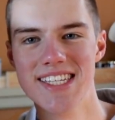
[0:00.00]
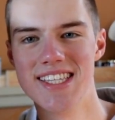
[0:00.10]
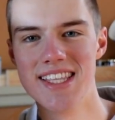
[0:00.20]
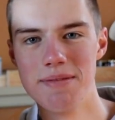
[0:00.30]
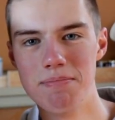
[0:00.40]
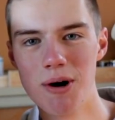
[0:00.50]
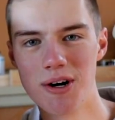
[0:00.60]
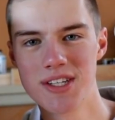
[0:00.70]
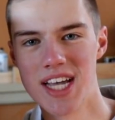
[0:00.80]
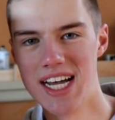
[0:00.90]
is the
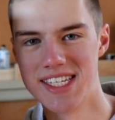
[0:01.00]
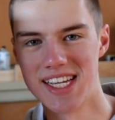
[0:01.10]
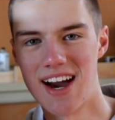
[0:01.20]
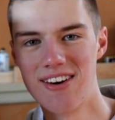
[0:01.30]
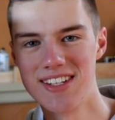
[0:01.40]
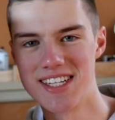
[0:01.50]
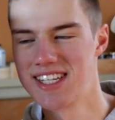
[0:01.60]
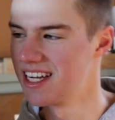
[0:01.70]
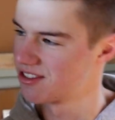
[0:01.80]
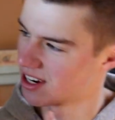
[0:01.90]
box as it currently
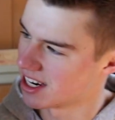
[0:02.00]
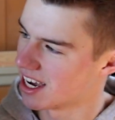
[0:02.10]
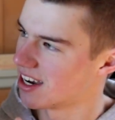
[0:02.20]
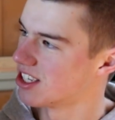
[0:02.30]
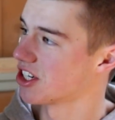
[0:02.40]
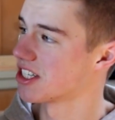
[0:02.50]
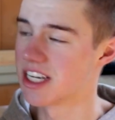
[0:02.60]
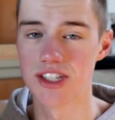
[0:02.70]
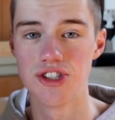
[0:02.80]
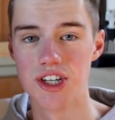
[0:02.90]
stands right now. As you can
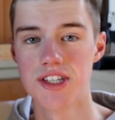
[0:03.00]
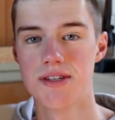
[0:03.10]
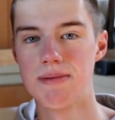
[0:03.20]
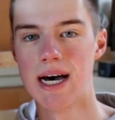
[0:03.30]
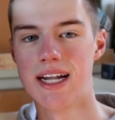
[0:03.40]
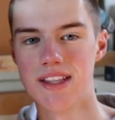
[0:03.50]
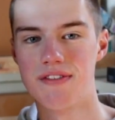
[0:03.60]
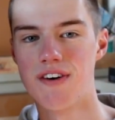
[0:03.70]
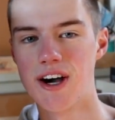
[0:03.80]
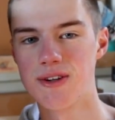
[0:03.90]
see, it's just about at the
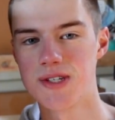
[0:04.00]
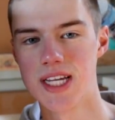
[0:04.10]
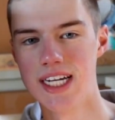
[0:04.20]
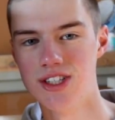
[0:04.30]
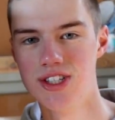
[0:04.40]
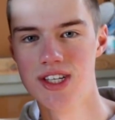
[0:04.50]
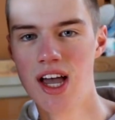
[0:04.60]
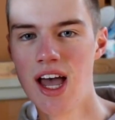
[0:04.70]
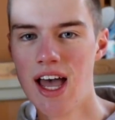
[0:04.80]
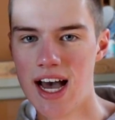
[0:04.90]
final stages.
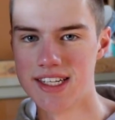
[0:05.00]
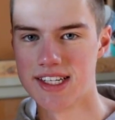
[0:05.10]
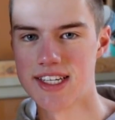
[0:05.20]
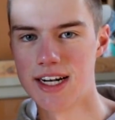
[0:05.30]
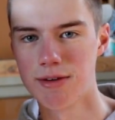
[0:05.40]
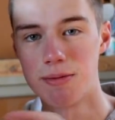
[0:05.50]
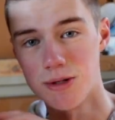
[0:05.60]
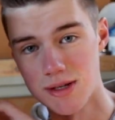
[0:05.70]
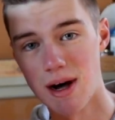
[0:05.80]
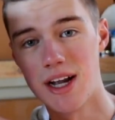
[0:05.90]
As I said, I'm going to
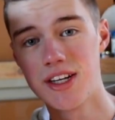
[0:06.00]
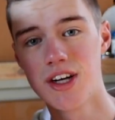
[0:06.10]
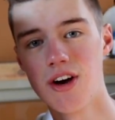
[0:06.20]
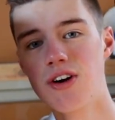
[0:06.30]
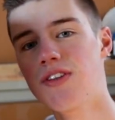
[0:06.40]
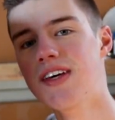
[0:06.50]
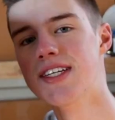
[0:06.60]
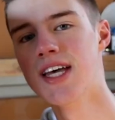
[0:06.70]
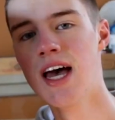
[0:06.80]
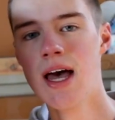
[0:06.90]
put some undercoat on
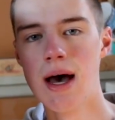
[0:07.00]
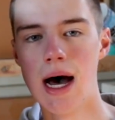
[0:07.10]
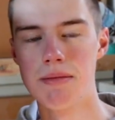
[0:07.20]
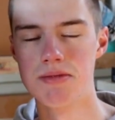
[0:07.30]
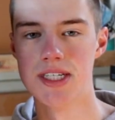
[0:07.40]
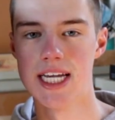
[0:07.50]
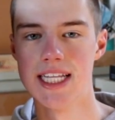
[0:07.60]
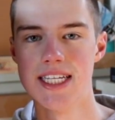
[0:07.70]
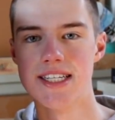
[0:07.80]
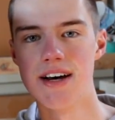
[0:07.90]
this,
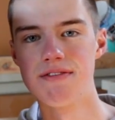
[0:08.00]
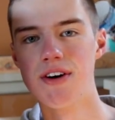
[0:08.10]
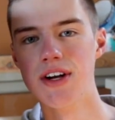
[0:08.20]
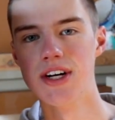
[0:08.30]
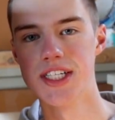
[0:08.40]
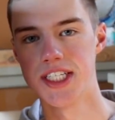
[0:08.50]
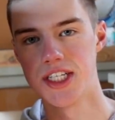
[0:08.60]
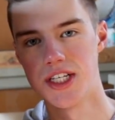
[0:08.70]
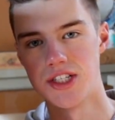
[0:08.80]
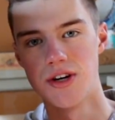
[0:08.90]
sand this down very nicely
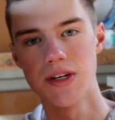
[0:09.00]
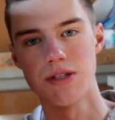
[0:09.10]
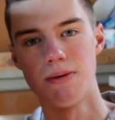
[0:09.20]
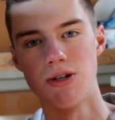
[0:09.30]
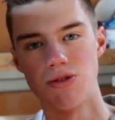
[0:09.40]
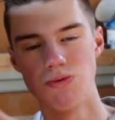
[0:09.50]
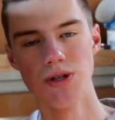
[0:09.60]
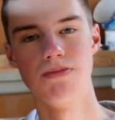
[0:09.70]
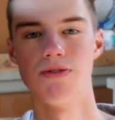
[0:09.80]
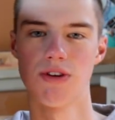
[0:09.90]
so there's no exposed
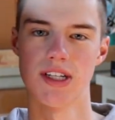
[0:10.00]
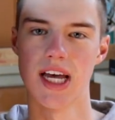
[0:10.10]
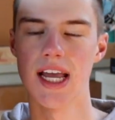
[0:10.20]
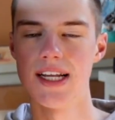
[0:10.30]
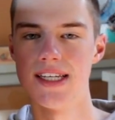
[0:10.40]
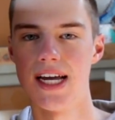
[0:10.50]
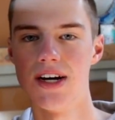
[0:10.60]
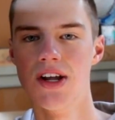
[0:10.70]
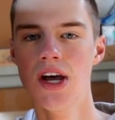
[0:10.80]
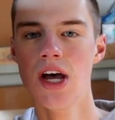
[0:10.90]
wood before I take it
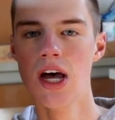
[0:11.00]
down